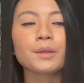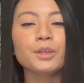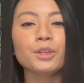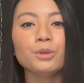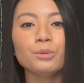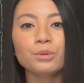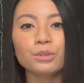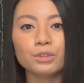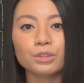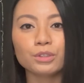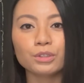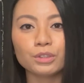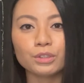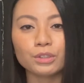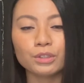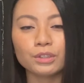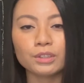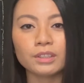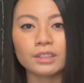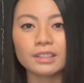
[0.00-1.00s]
you will
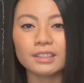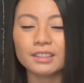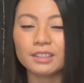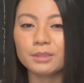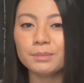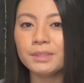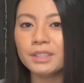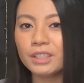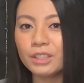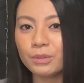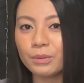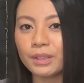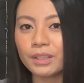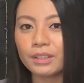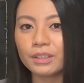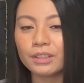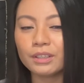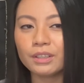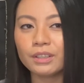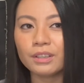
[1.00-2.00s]
learn a little bit
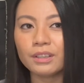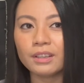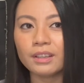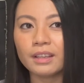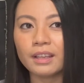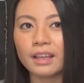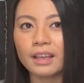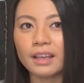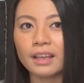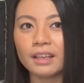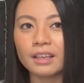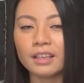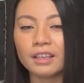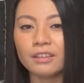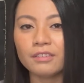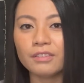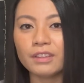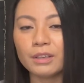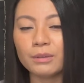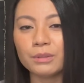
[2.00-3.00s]
quicker than
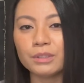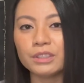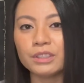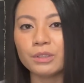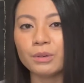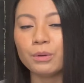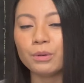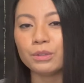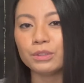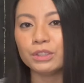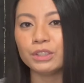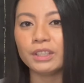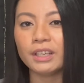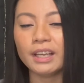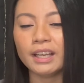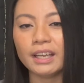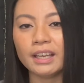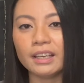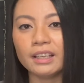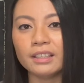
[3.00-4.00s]
if they were to hold your
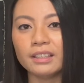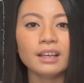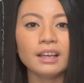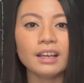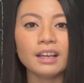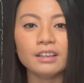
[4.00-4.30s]
hand